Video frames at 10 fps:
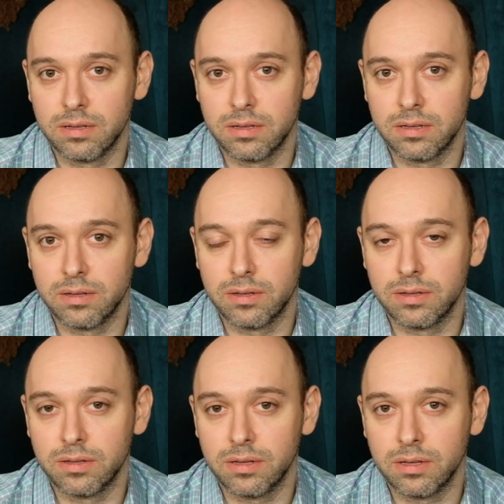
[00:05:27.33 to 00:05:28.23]

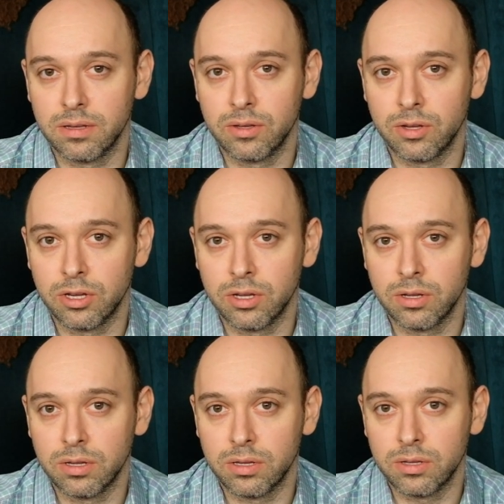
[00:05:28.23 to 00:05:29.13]

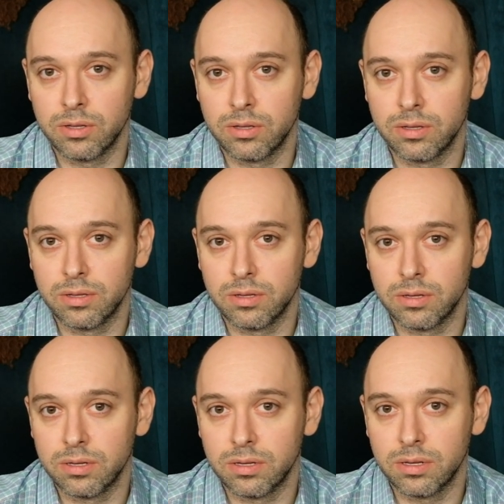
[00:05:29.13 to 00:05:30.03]

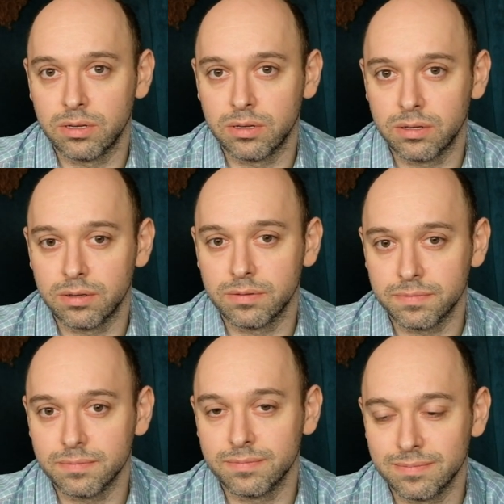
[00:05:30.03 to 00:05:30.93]
[no speech]